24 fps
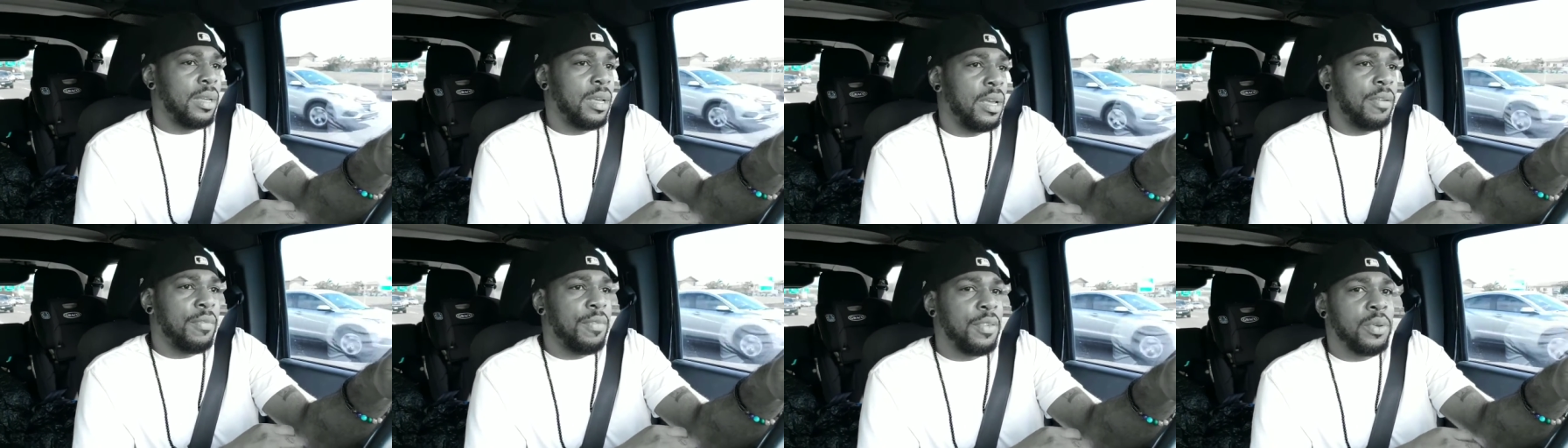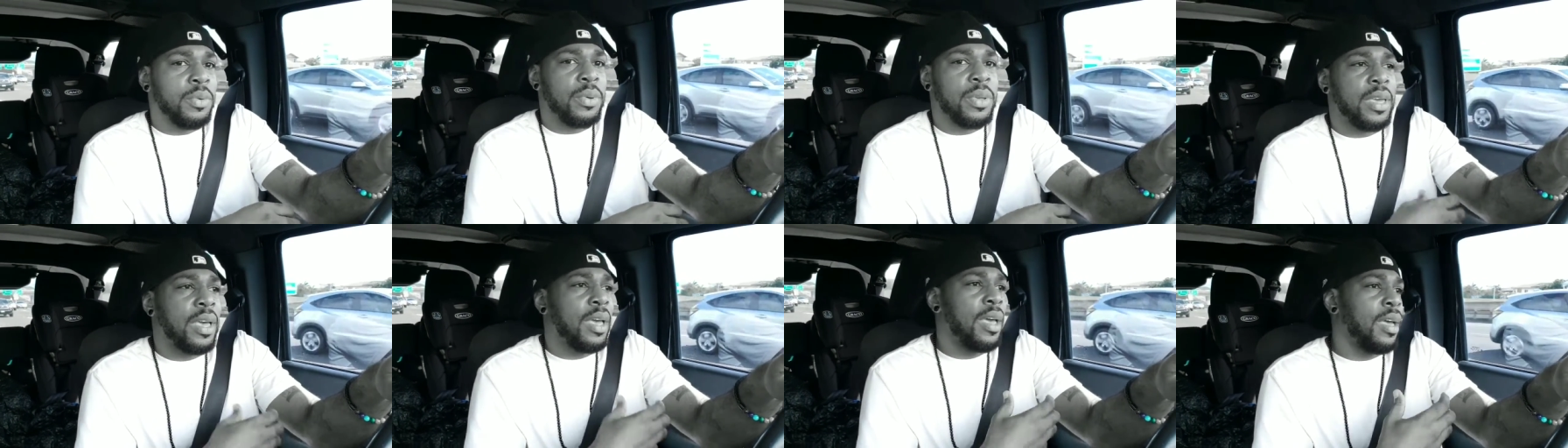If
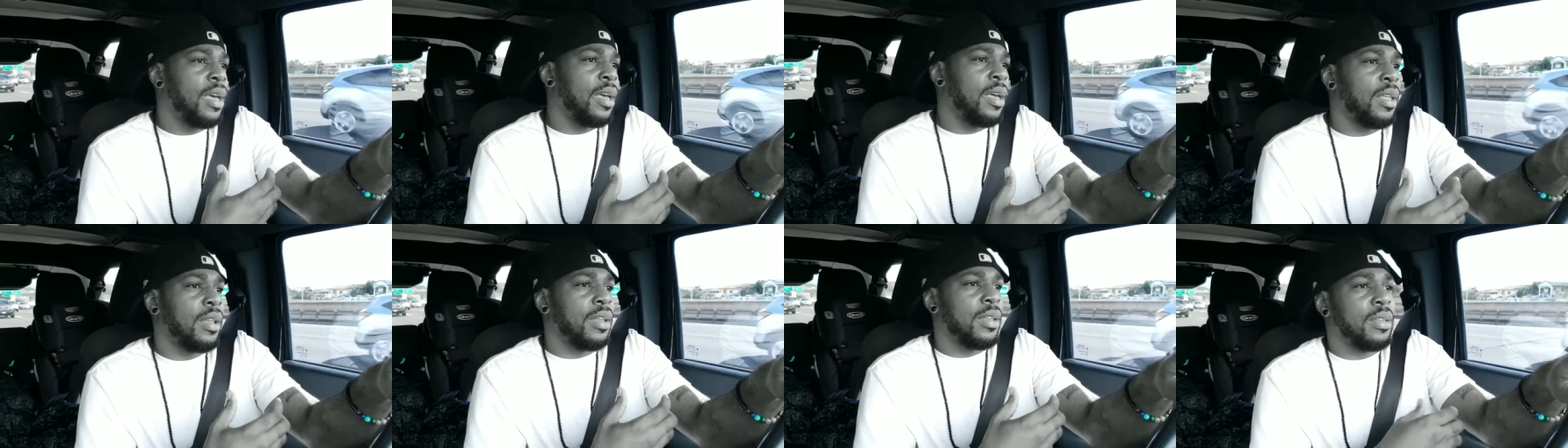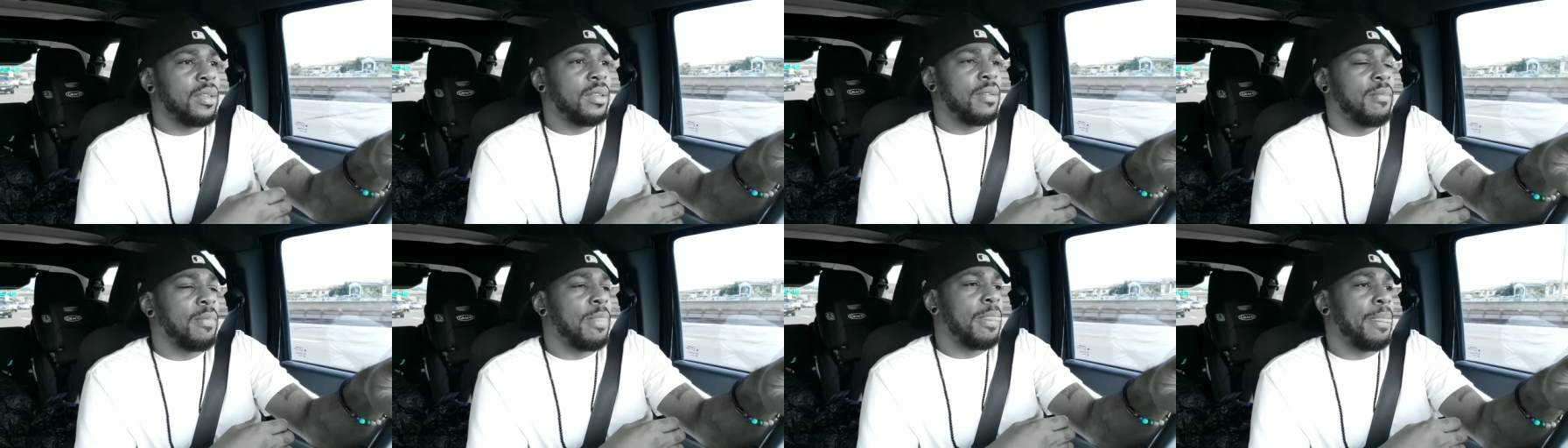you can,
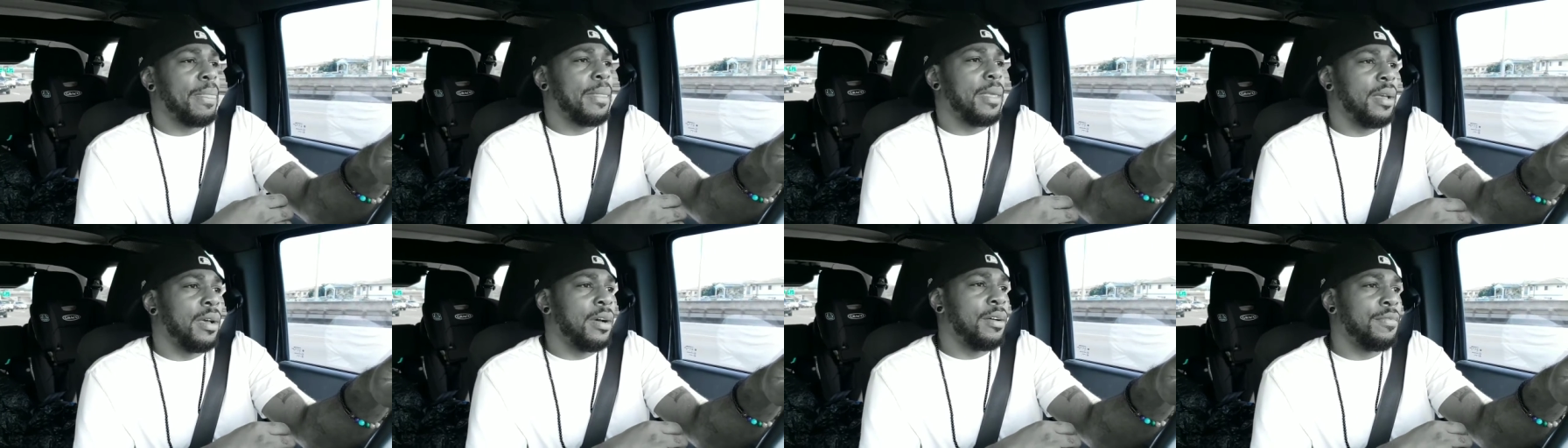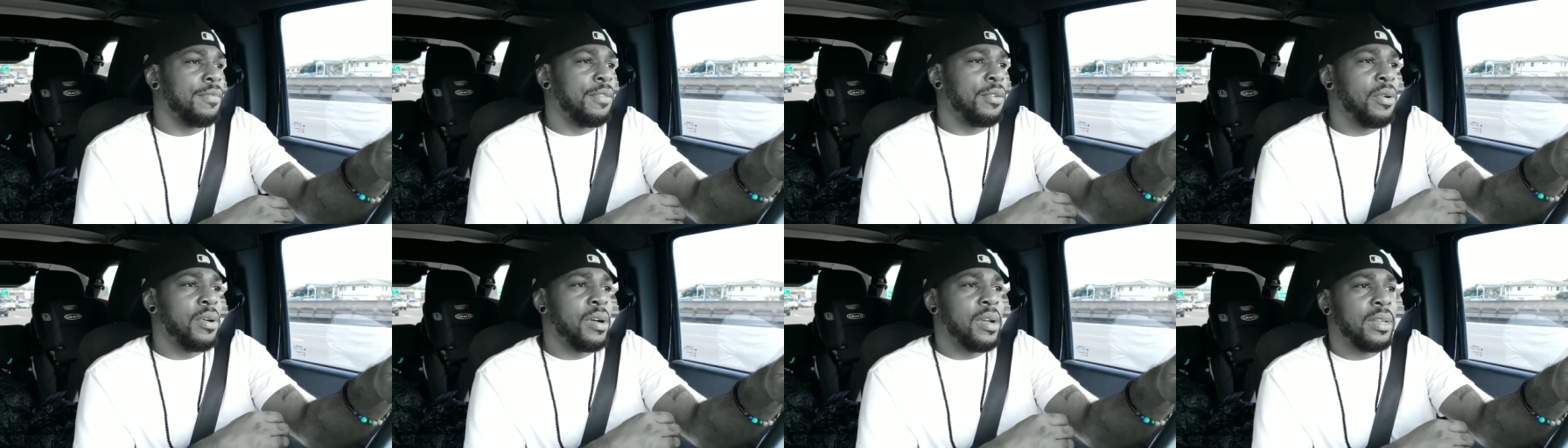
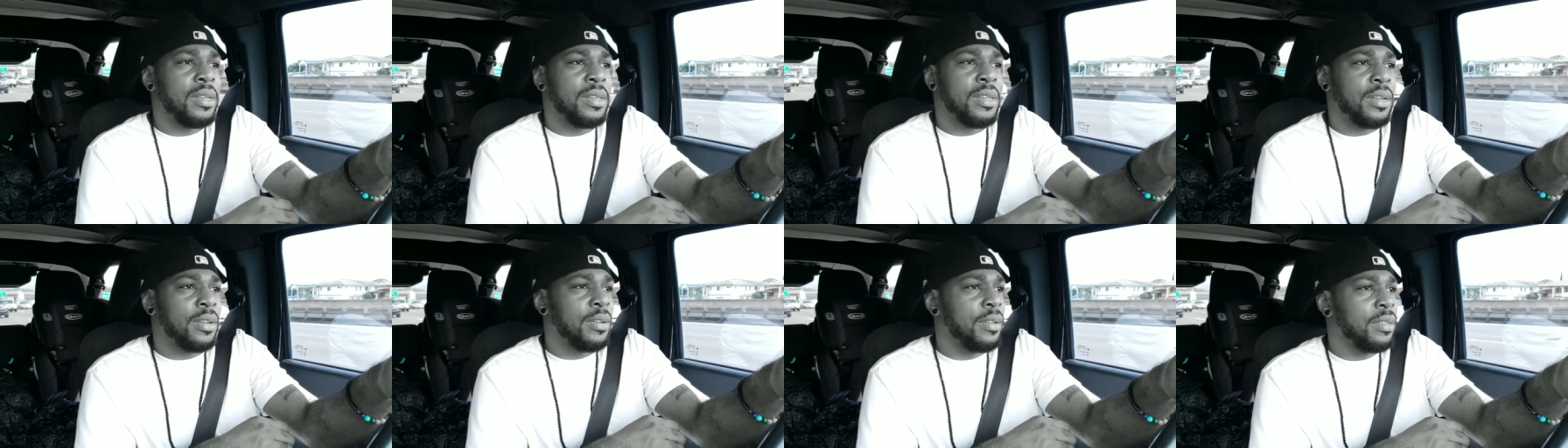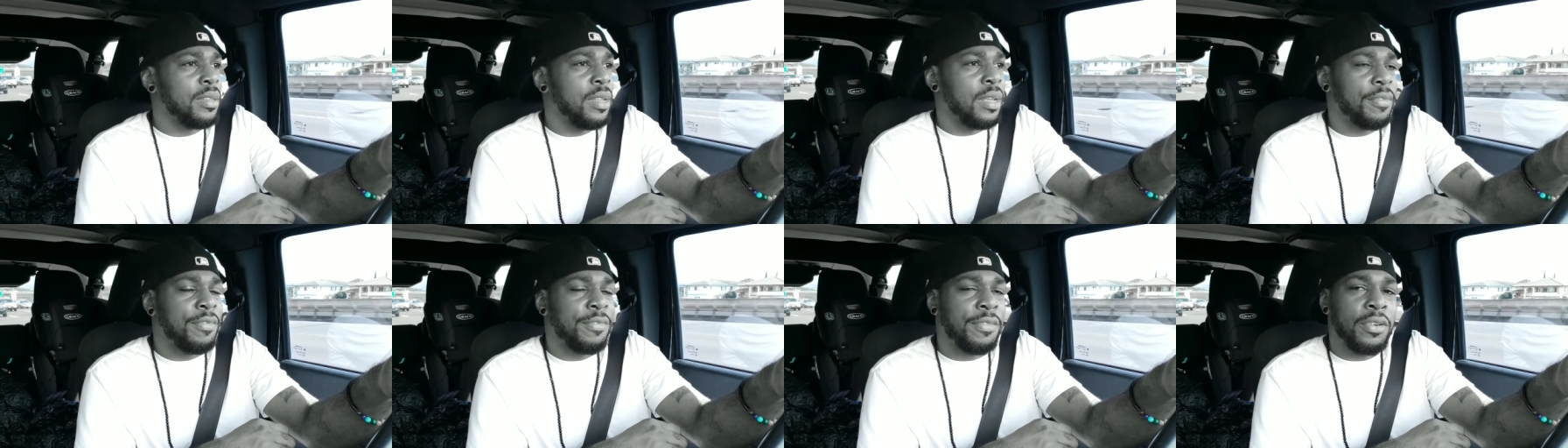avoid the